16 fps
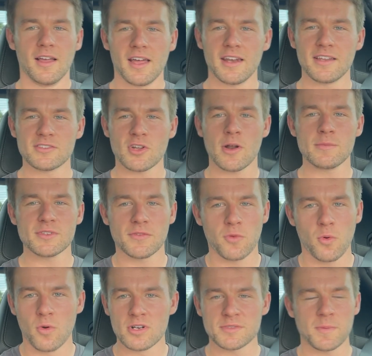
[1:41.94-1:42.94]
And in terms of
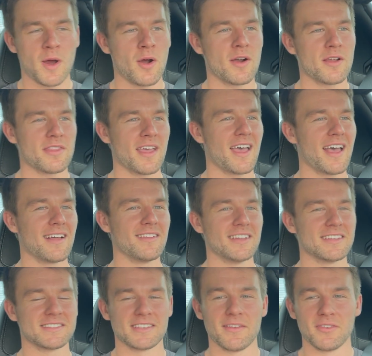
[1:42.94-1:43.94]
horsepower, that
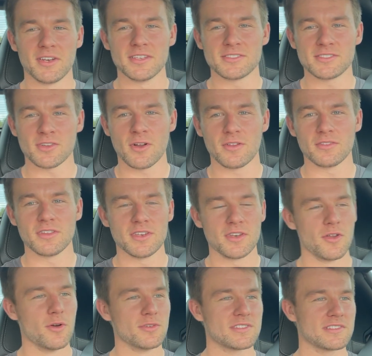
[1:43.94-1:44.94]
LS7 is certainly
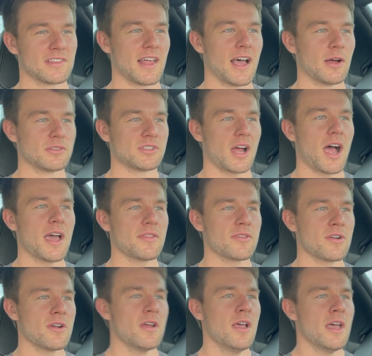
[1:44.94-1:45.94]
no slouch
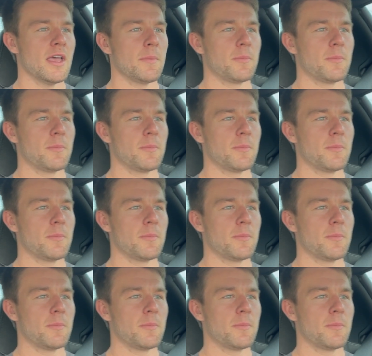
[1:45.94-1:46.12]
either. It